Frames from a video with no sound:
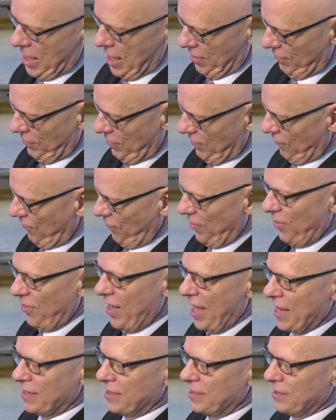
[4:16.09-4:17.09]
And for
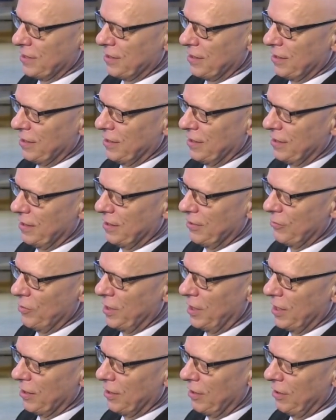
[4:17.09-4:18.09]
that,
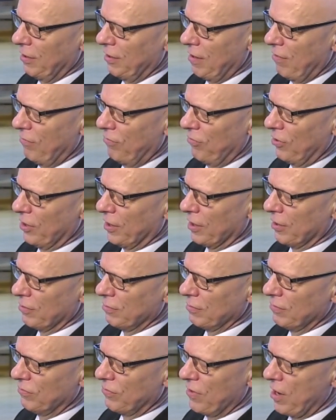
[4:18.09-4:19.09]
we get a lovely,
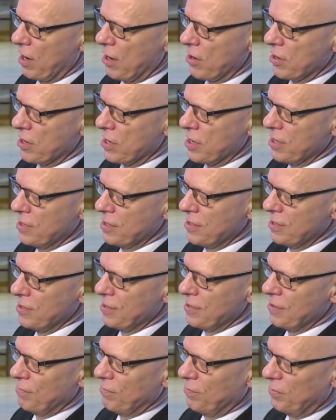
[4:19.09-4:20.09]
very
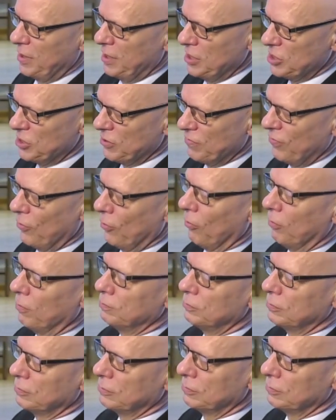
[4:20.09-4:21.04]
peaceful